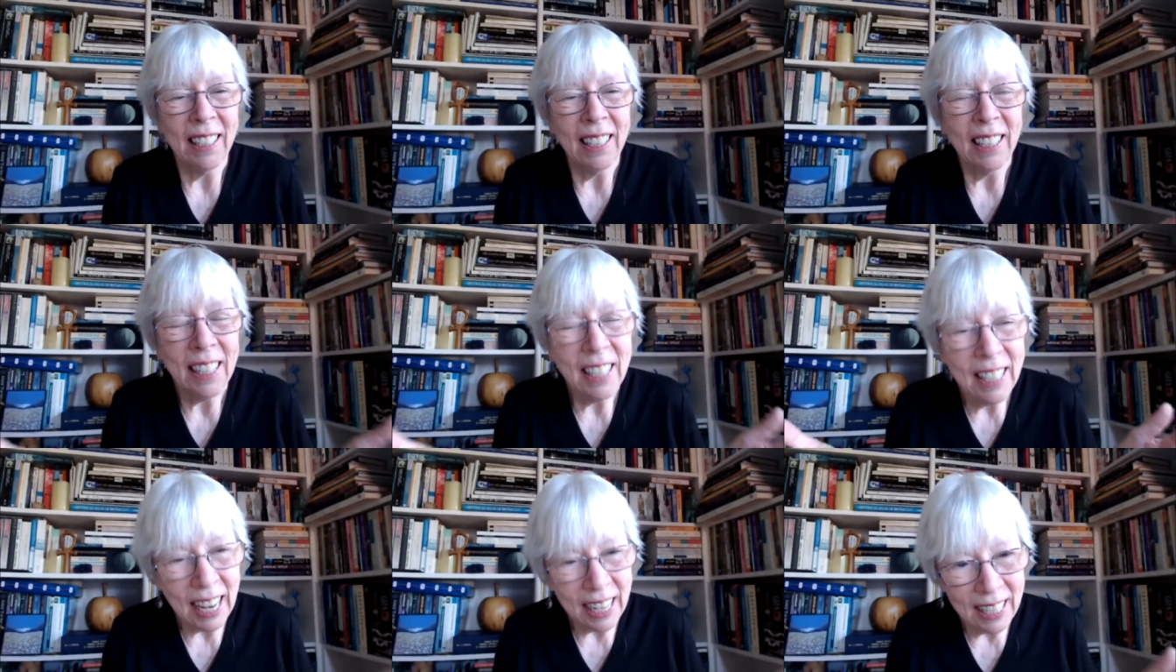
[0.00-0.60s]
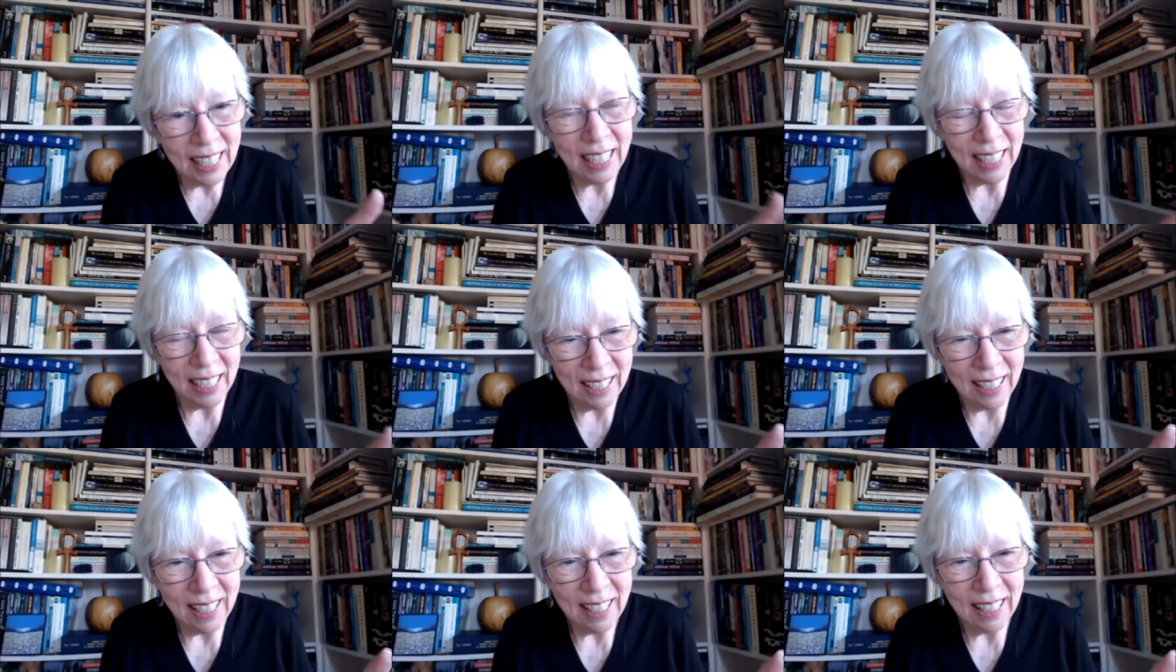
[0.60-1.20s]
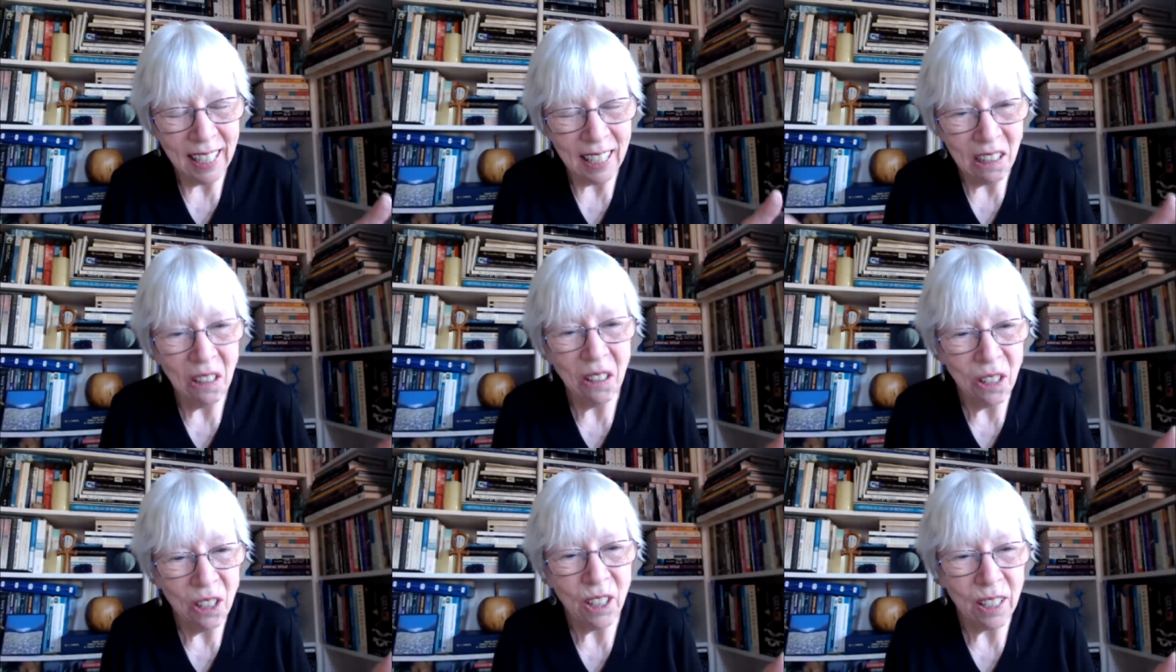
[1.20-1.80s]
sentience and
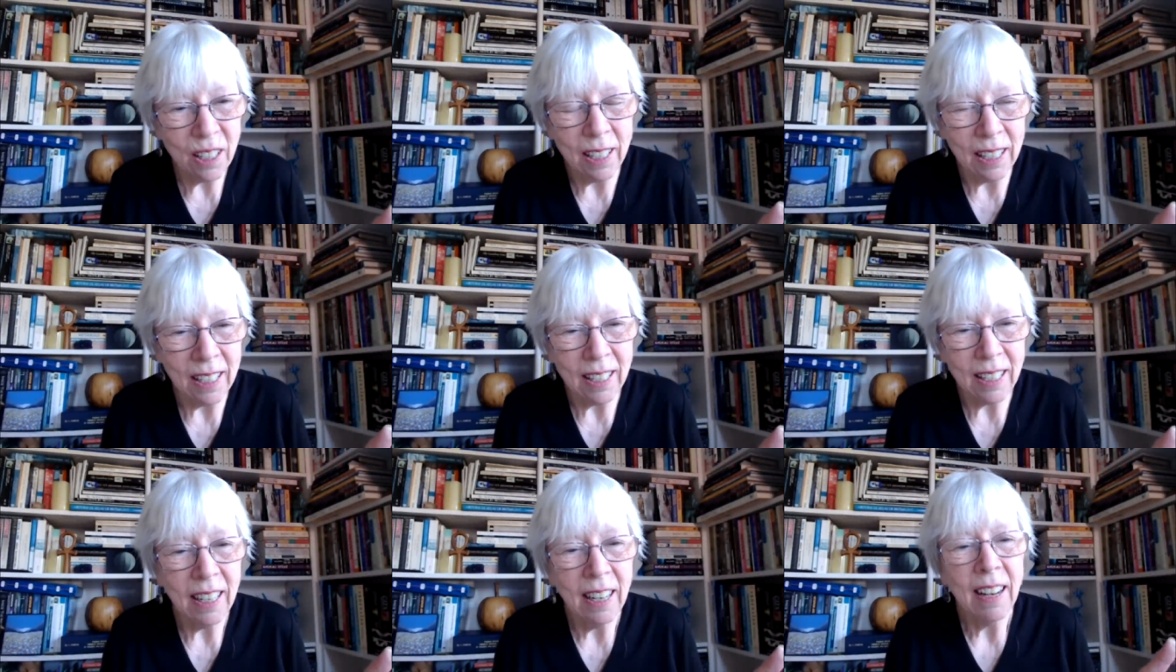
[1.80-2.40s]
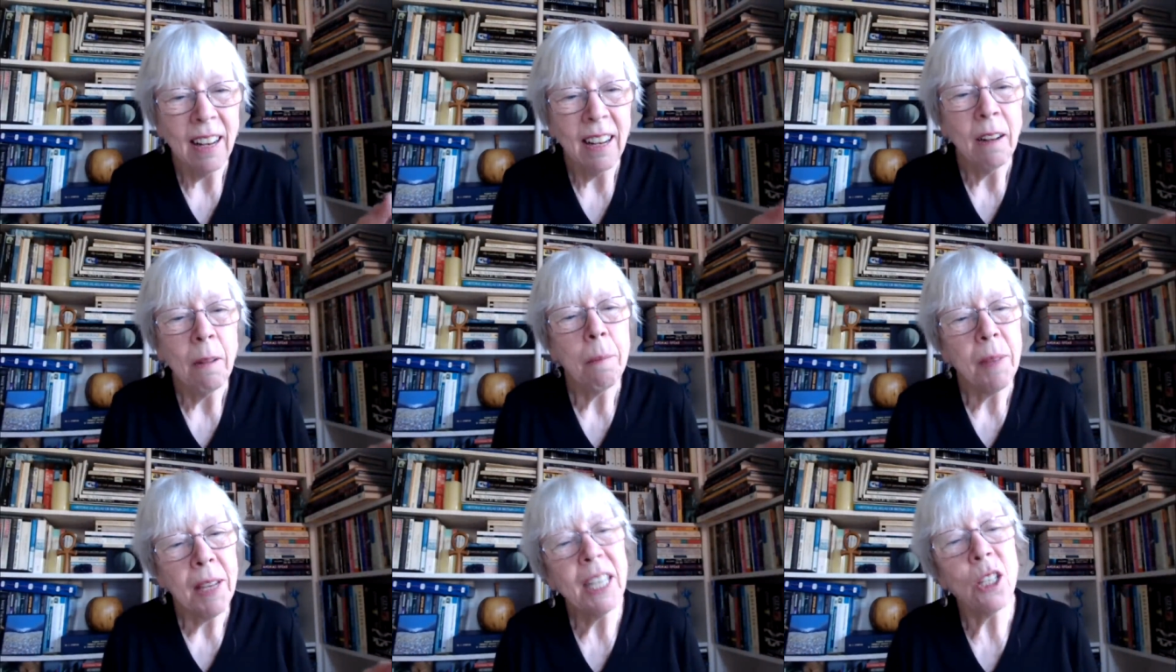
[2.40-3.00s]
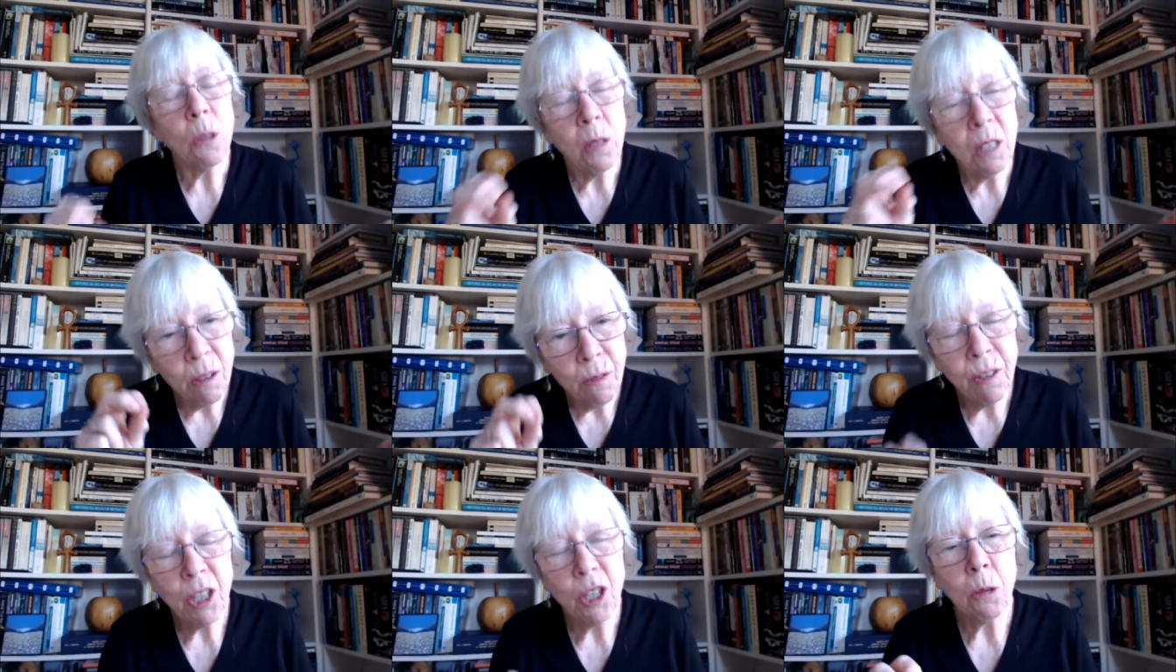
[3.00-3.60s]
consciousness into
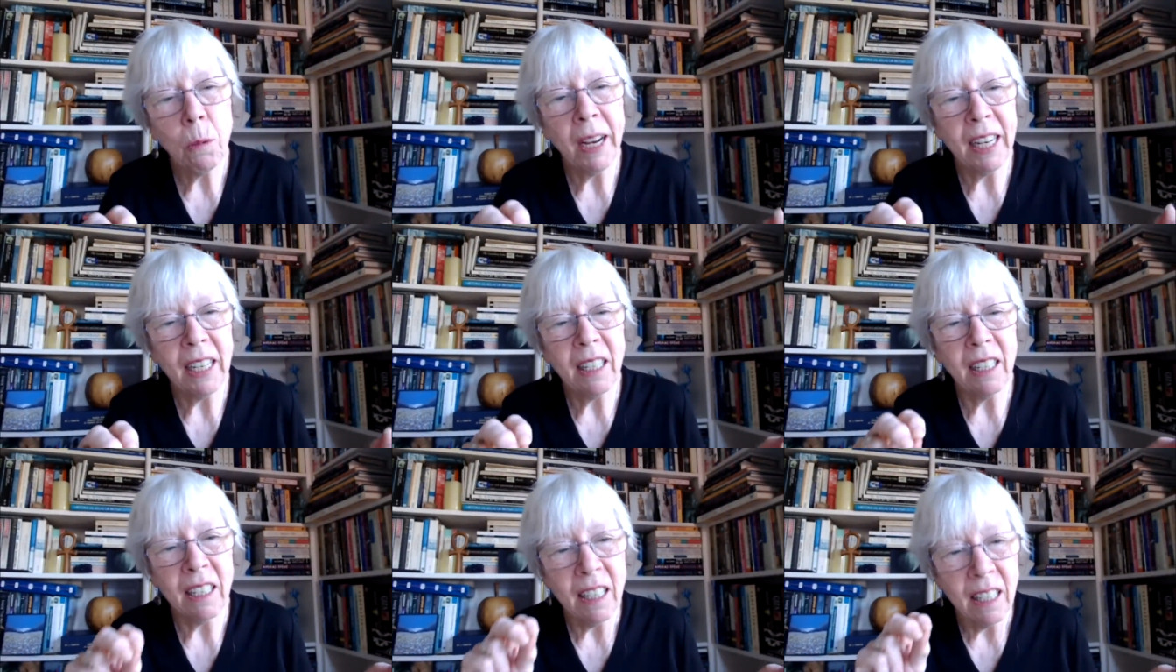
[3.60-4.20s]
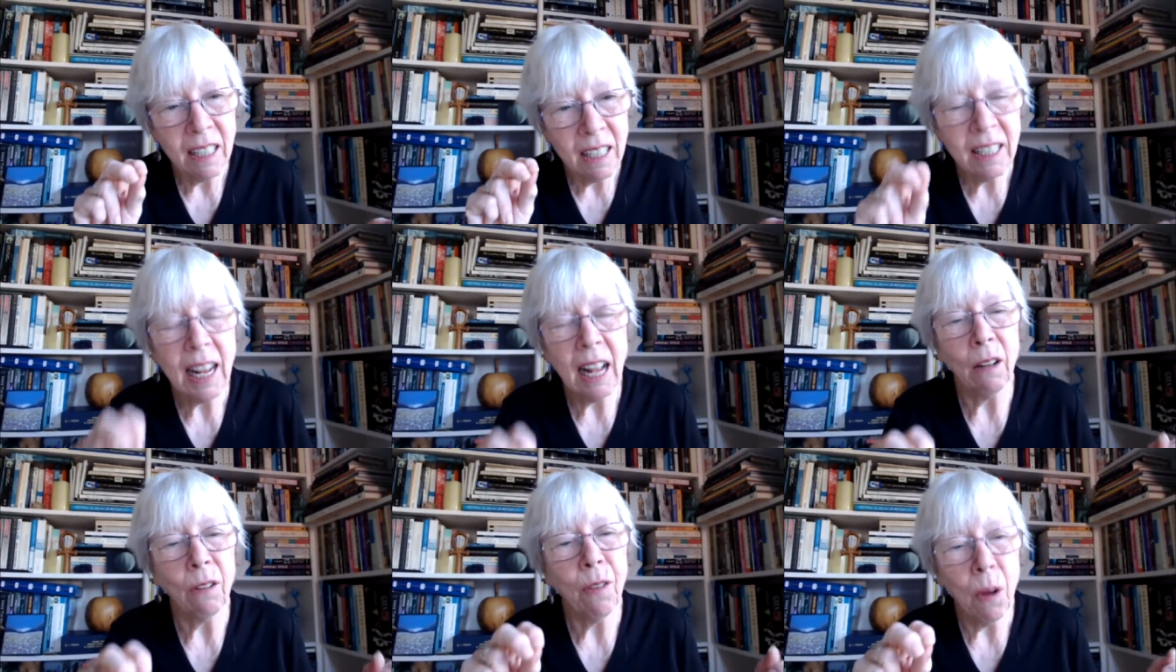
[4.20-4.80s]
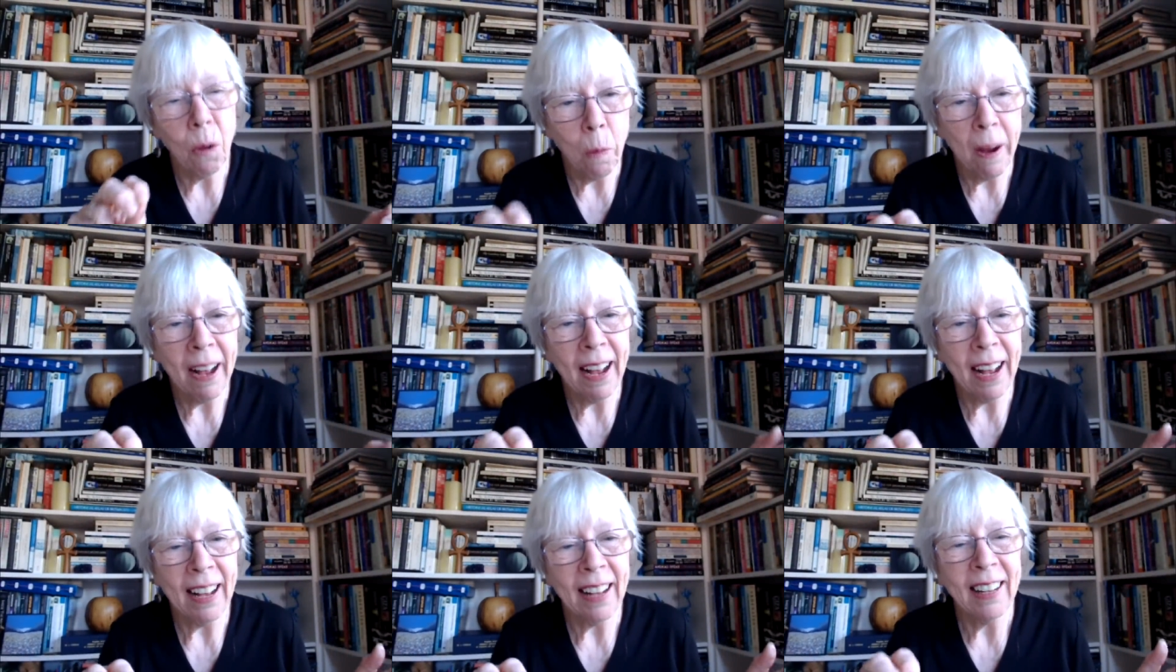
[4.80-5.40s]
individuated, self
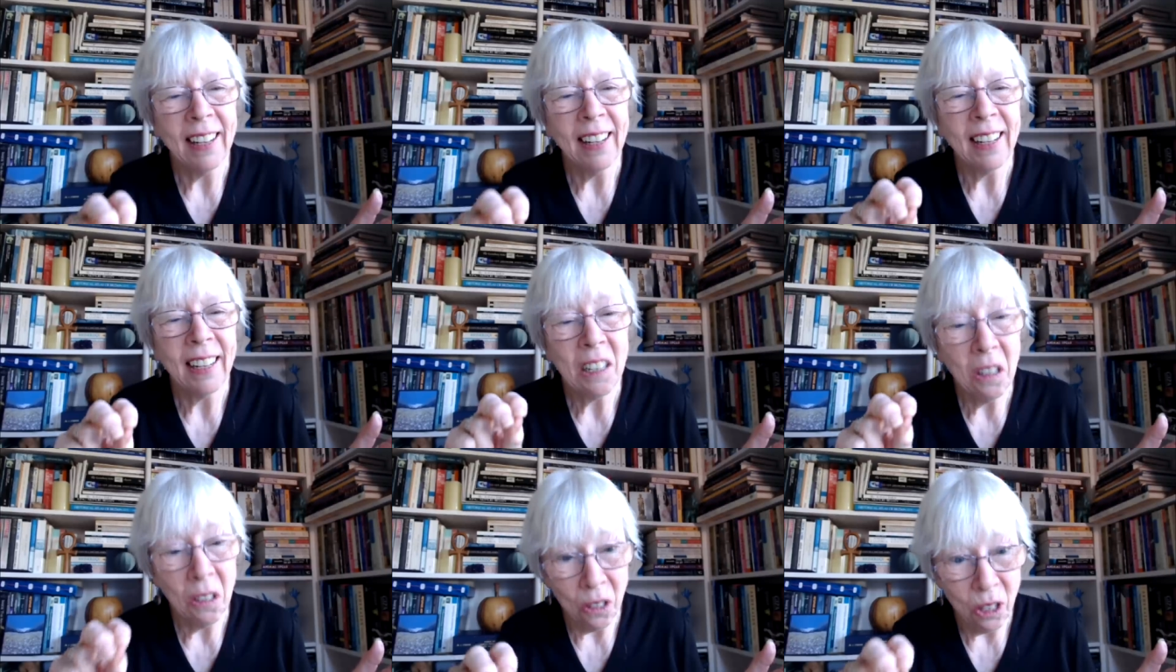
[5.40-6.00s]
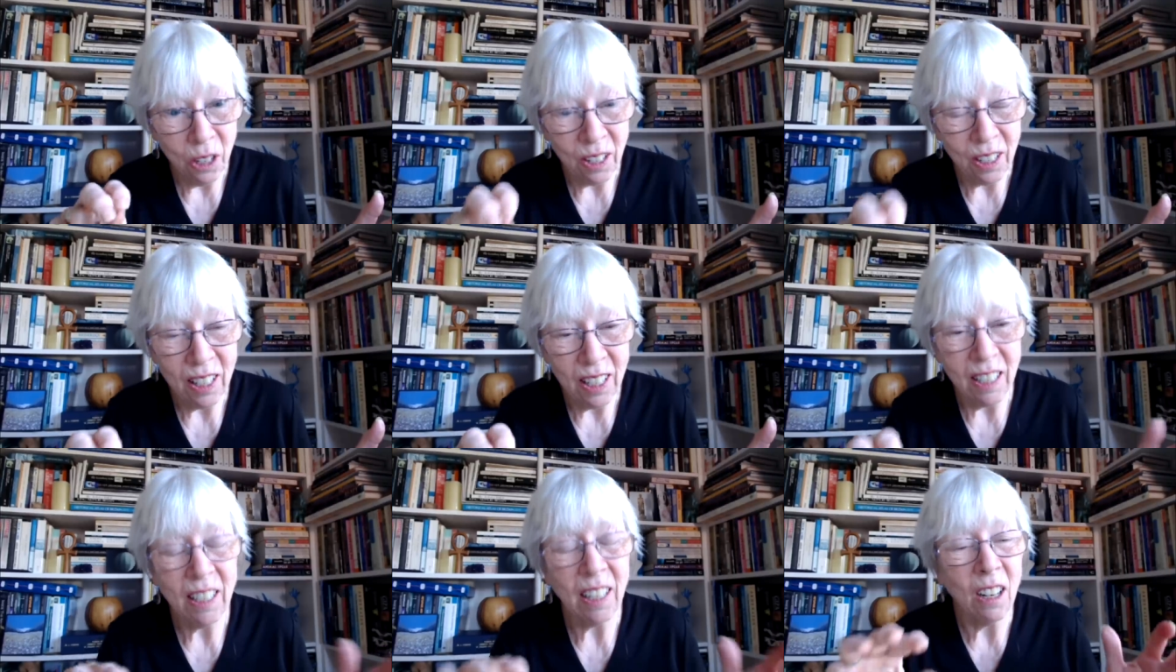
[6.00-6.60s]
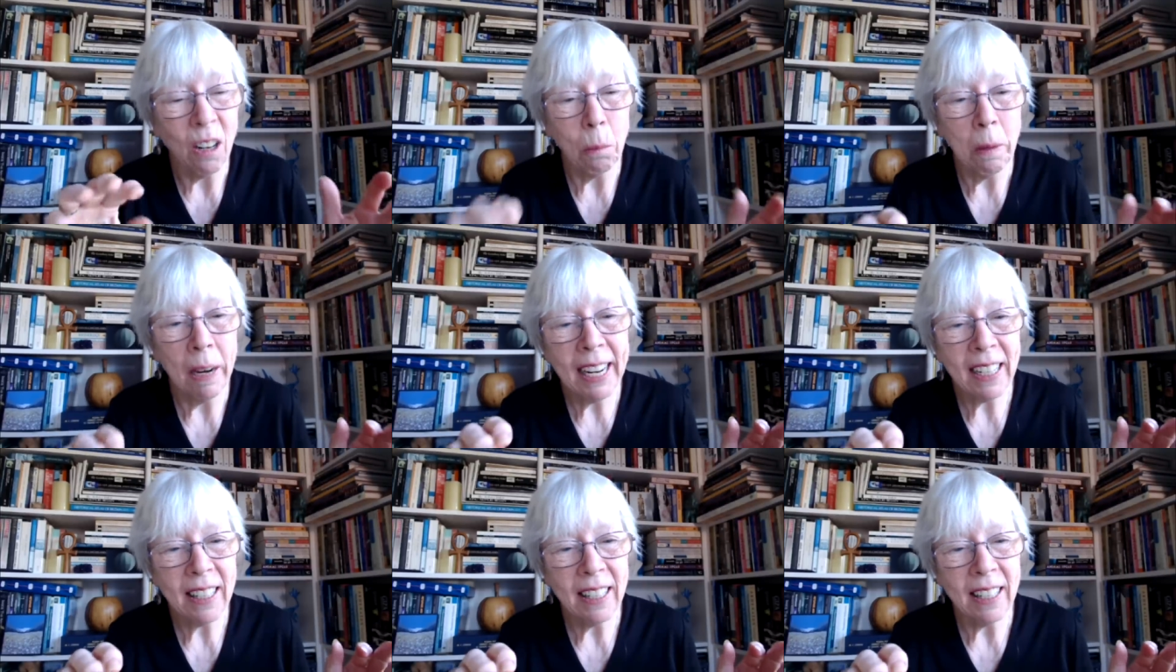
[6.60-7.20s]
aware consciousness and
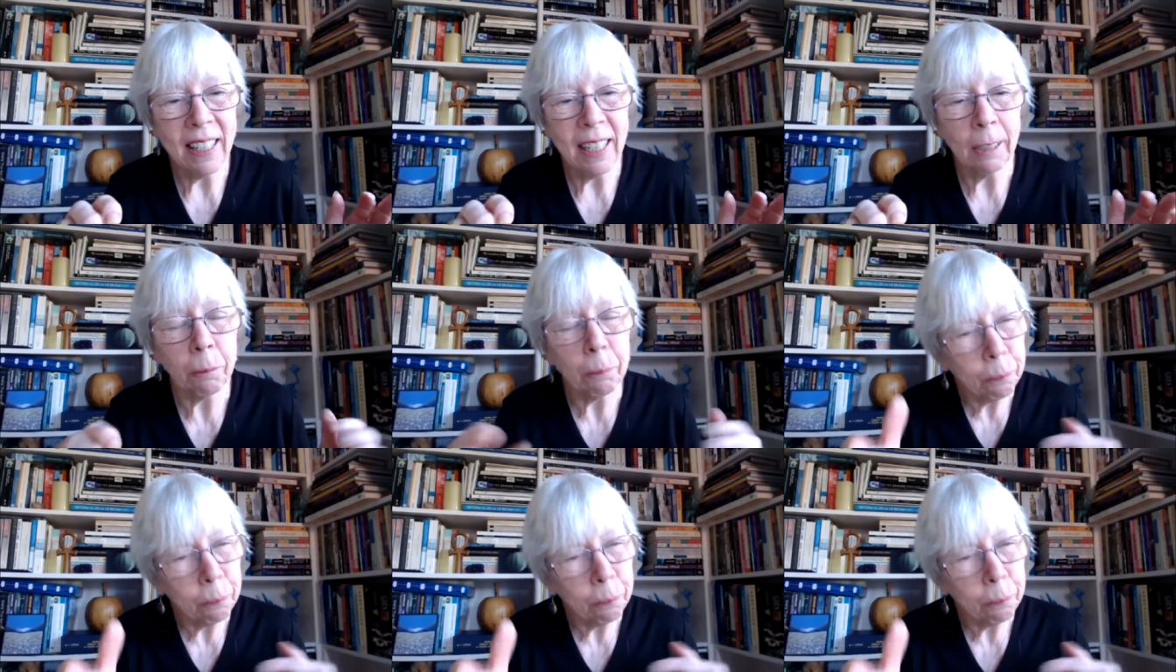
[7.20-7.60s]
complexity.